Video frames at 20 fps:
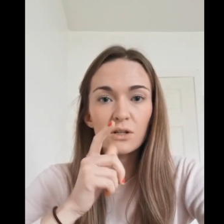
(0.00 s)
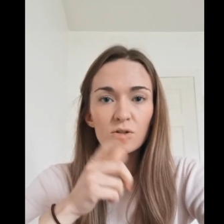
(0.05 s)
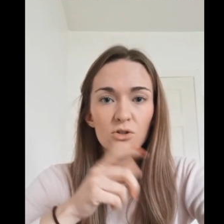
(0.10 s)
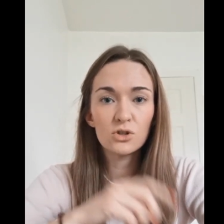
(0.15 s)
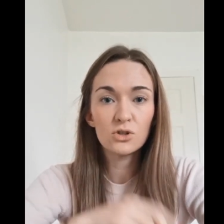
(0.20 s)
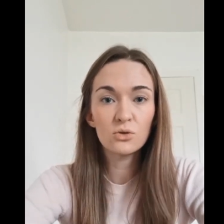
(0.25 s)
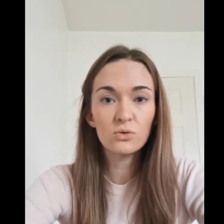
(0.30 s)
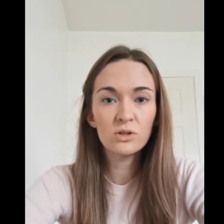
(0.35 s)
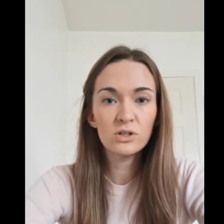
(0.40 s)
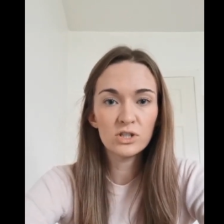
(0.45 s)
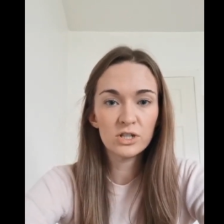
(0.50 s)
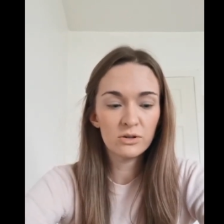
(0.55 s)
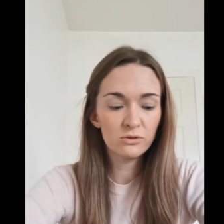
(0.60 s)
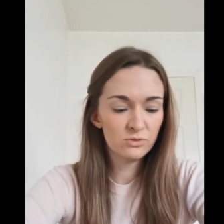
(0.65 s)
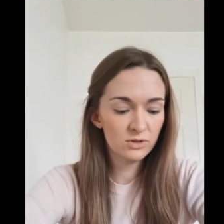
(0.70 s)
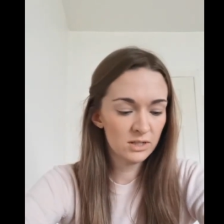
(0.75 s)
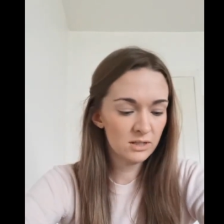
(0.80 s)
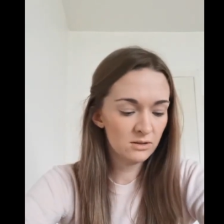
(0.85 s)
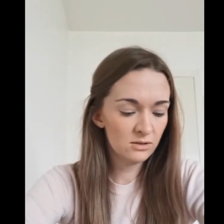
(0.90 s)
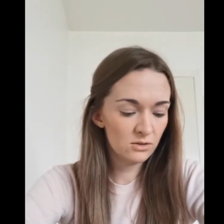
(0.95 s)
show the
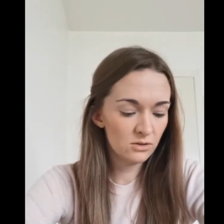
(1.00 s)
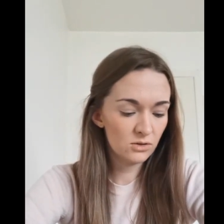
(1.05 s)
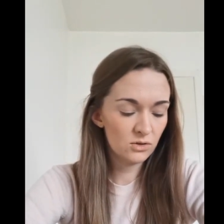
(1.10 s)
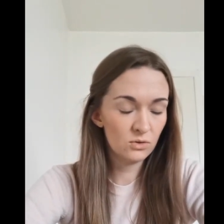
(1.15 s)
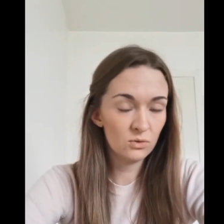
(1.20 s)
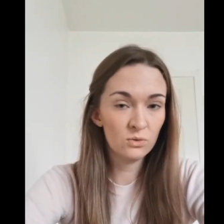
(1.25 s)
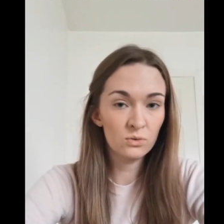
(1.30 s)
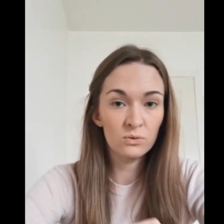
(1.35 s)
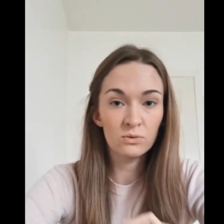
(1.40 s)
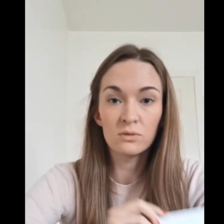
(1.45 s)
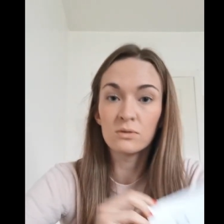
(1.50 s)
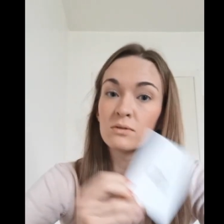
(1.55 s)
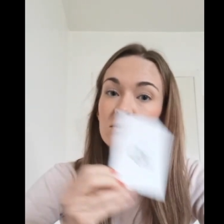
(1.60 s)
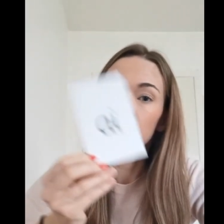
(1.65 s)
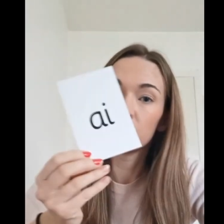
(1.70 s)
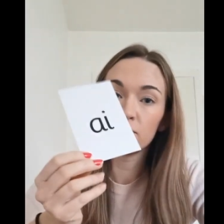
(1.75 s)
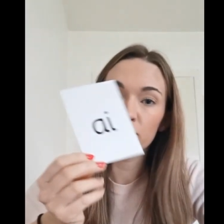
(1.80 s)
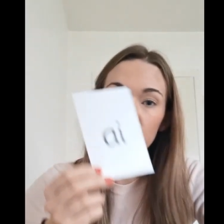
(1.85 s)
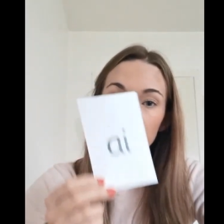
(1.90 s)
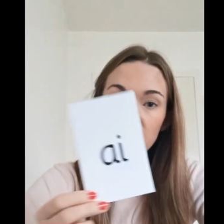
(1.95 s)
children, so
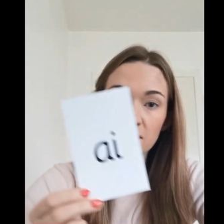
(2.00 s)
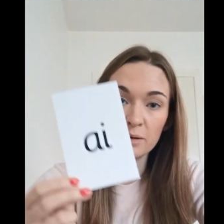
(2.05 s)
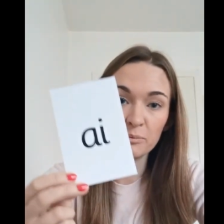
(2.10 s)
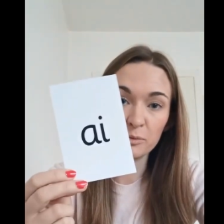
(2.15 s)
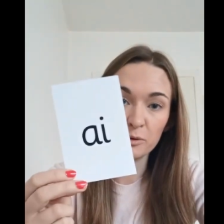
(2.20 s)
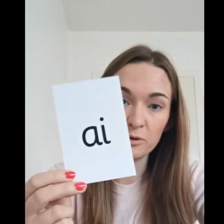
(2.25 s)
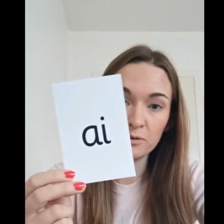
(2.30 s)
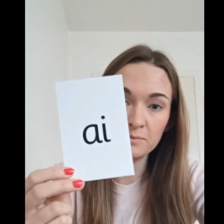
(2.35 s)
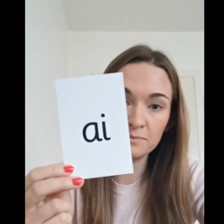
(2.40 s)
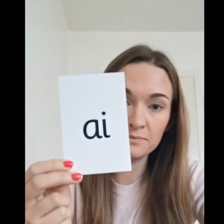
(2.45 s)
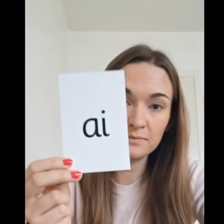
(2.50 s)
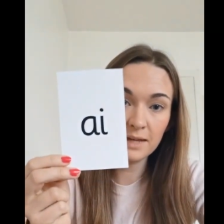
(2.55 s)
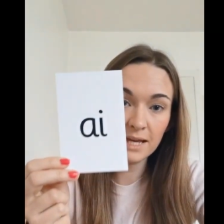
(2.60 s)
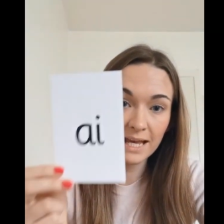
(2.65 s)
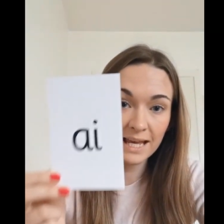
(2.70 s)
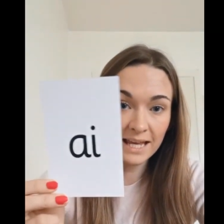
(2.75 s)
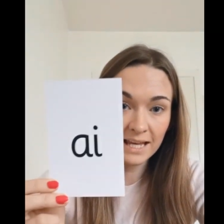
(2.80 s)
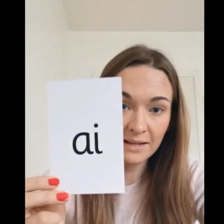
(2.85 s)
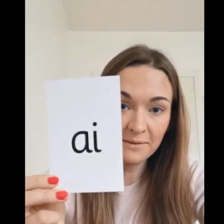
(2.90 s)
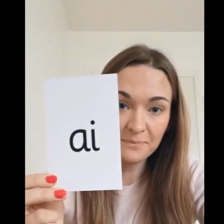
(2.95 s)
for example
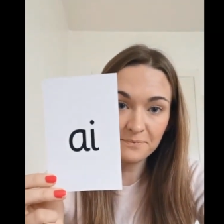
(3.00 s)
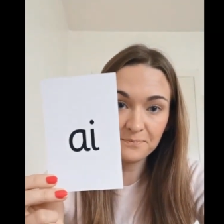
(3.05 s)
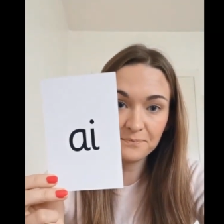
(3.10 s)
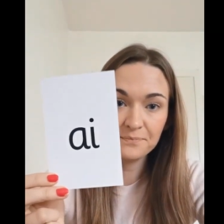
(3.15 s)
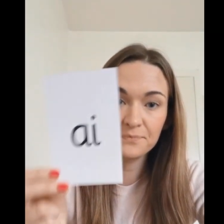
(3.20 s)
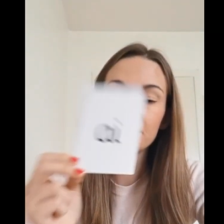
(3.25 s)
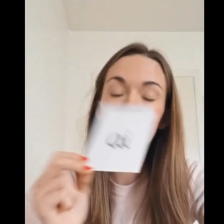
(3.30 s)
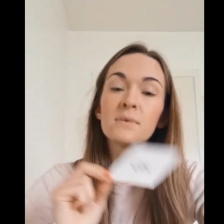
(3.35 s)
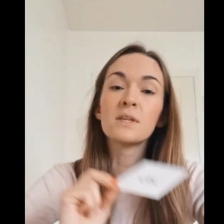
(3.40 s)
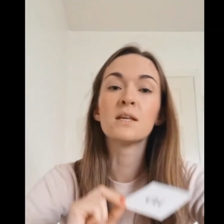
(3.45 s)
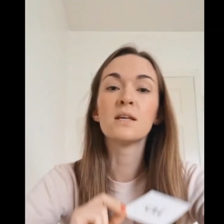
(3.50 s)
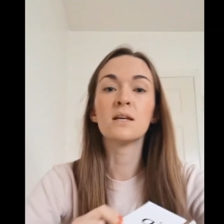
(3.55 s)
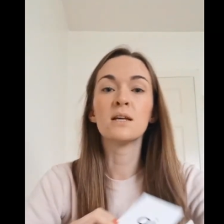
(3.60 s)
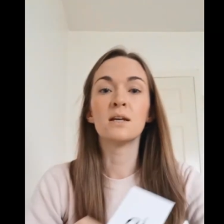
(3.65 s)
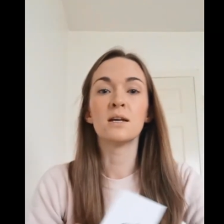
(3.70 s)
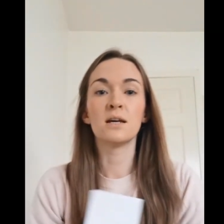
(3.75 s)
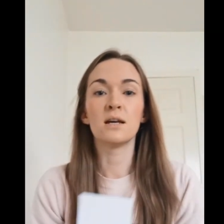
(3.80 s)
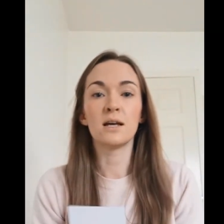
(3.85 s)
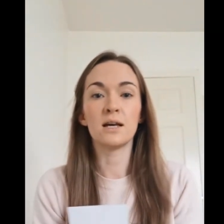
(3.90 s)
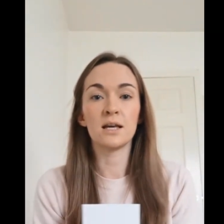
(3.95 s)
A,
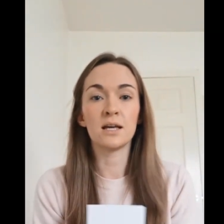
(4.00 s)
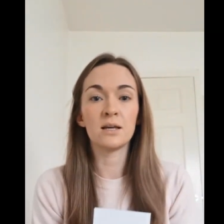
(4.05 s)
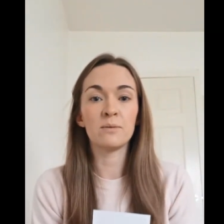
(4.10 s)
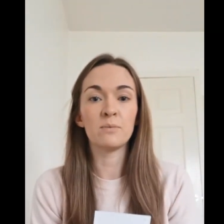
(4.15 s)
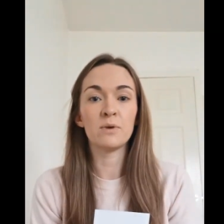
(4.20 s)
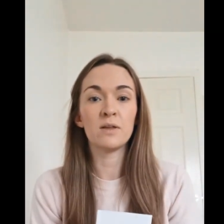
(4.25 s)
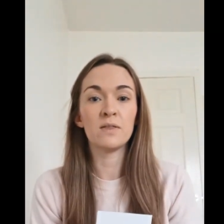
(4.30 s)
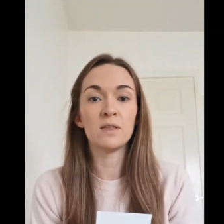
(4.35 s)
and